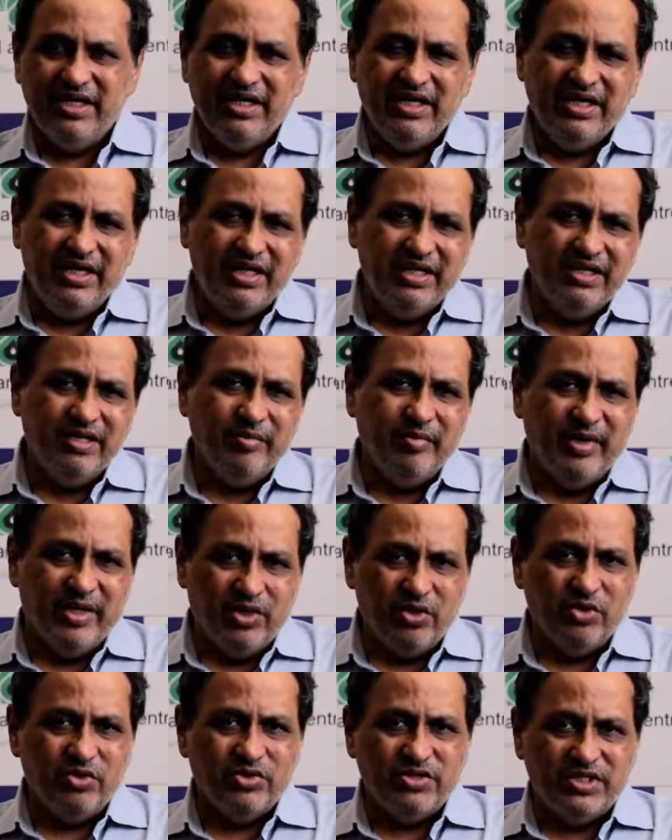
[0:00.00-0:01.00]
In the
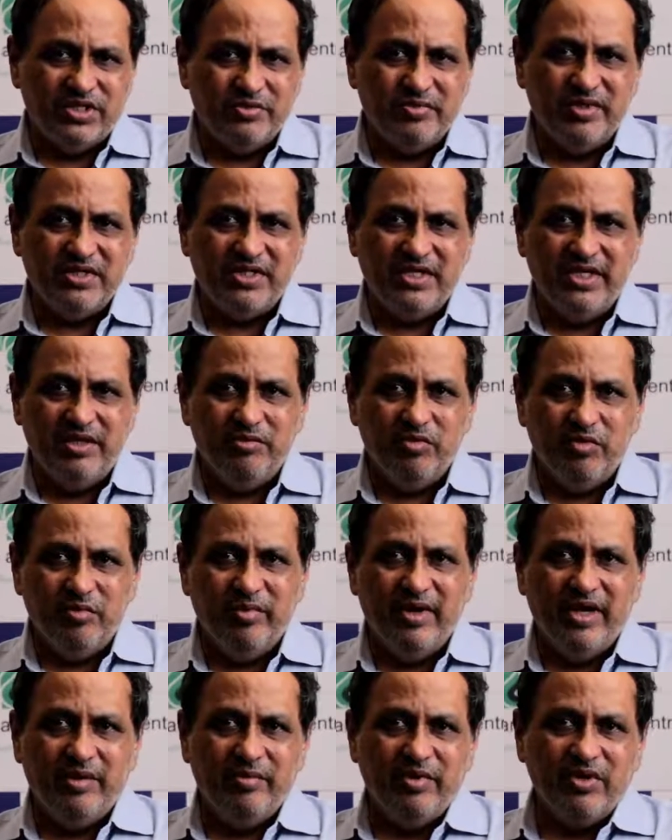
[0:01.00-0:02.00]
metros, especially in
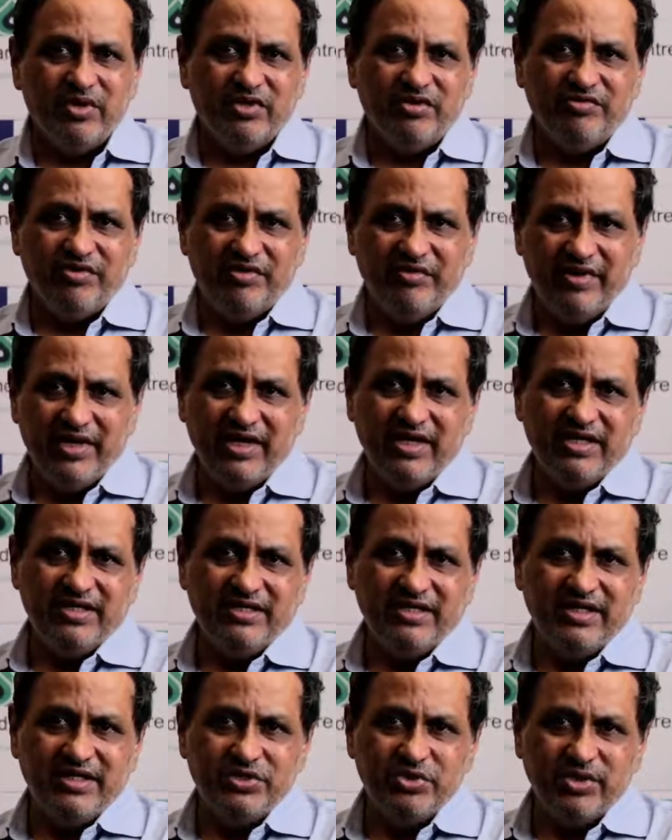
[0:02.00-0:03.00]
Mumbai, because of awareness
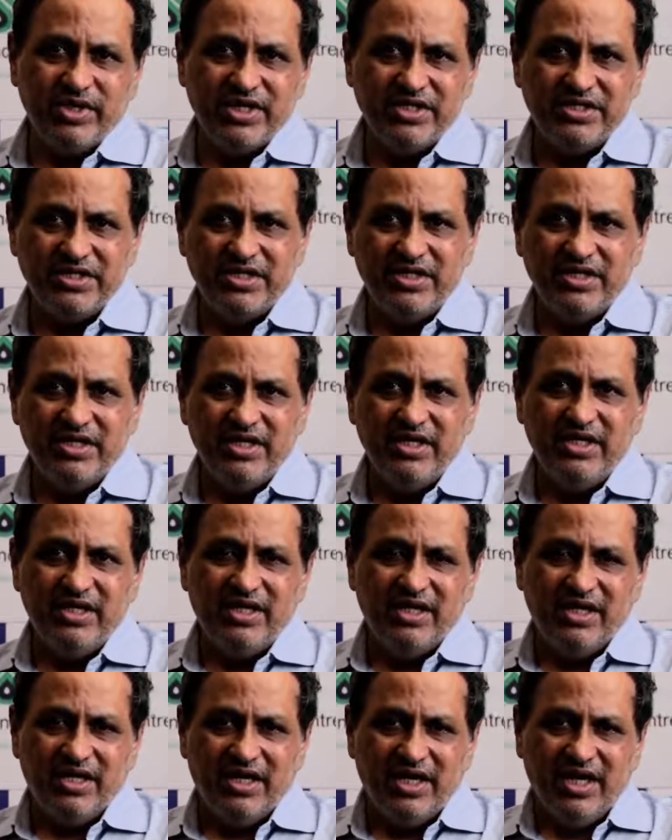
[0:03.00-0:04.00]
and education,
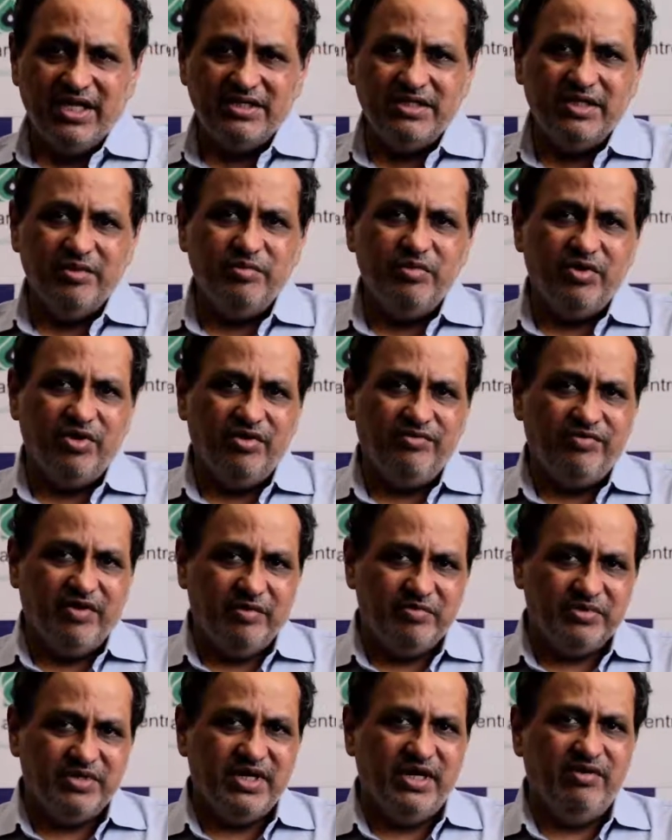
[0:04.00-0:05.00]
a large number of
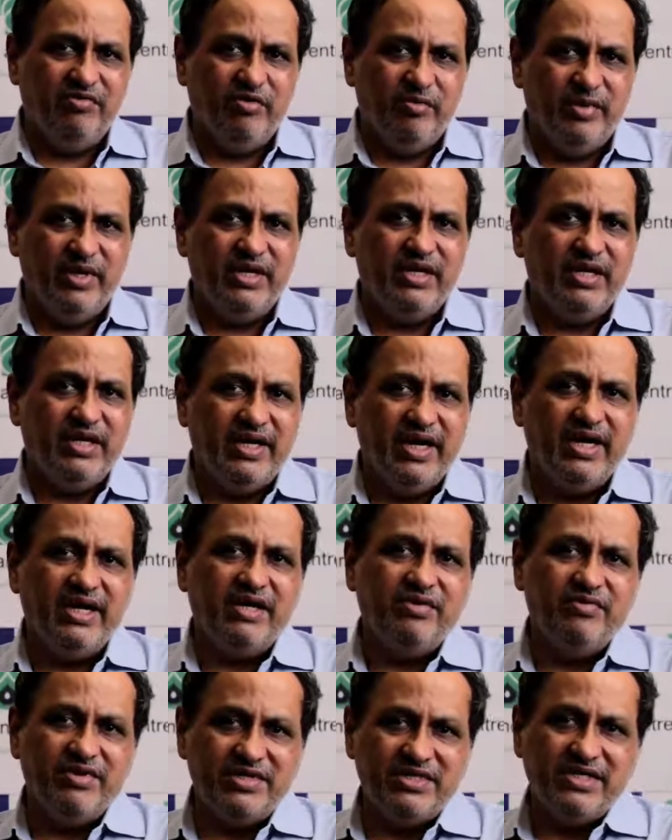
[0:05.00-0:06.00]
upscale women get
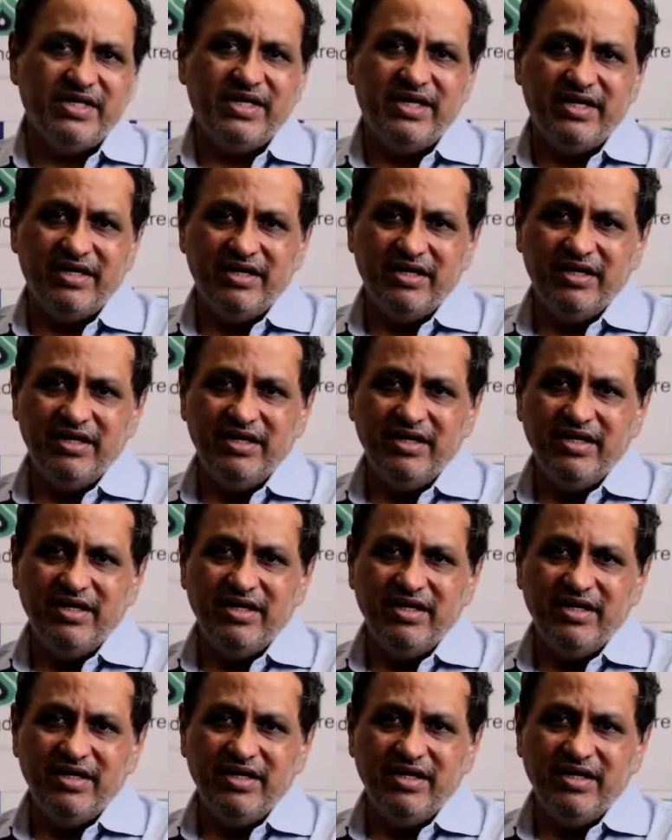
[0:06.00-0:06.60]
investigated.